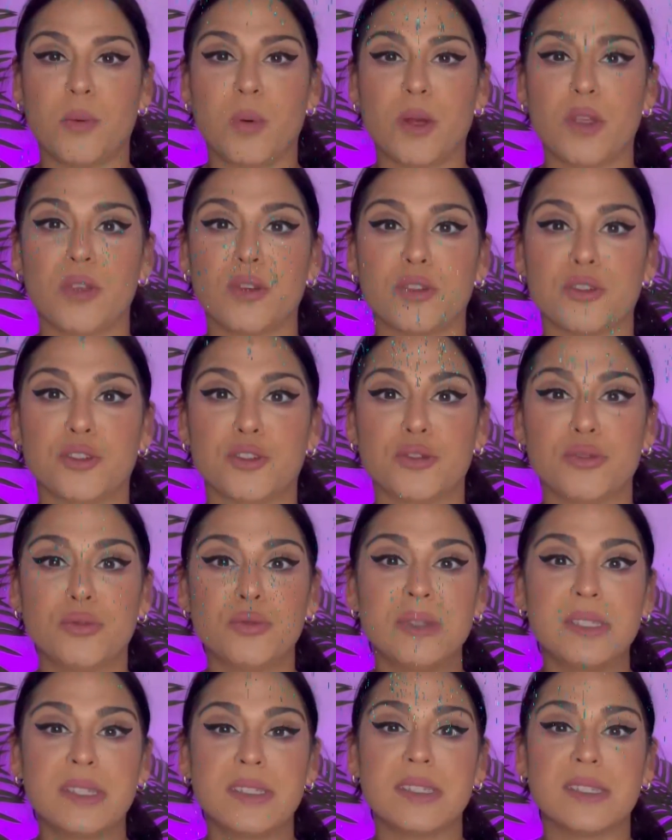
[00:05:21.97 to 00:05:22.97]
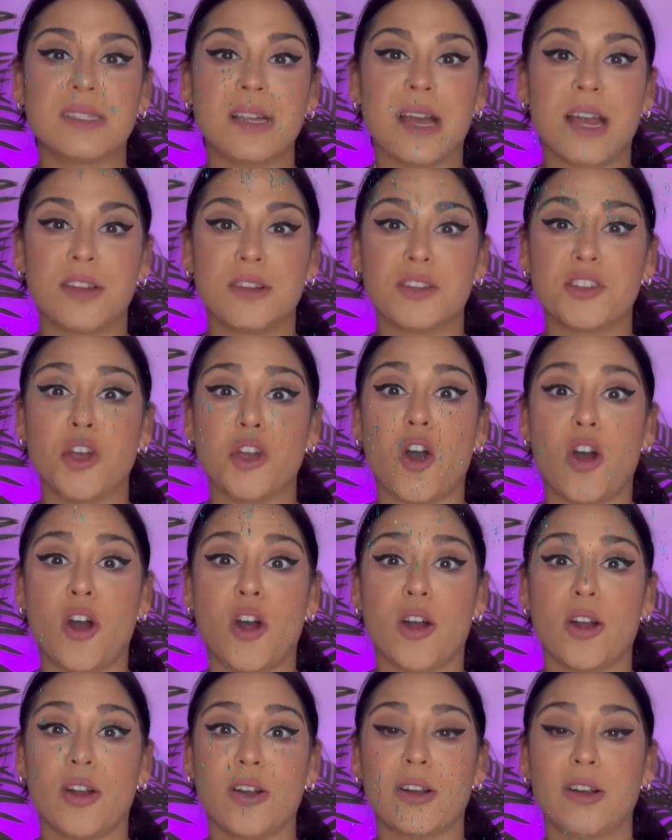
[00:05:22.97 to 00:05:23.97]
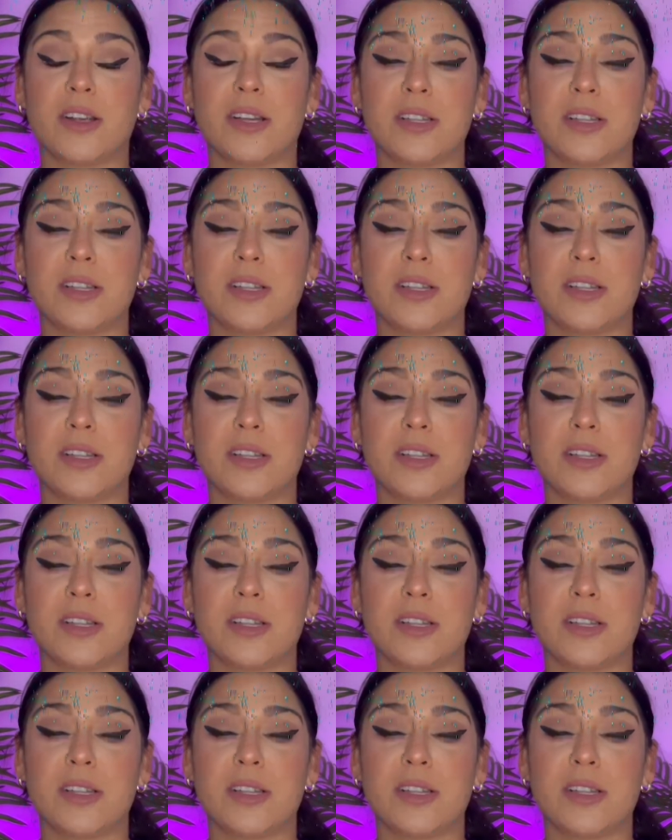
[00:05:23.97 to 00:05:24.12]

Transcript: what your truest desires are,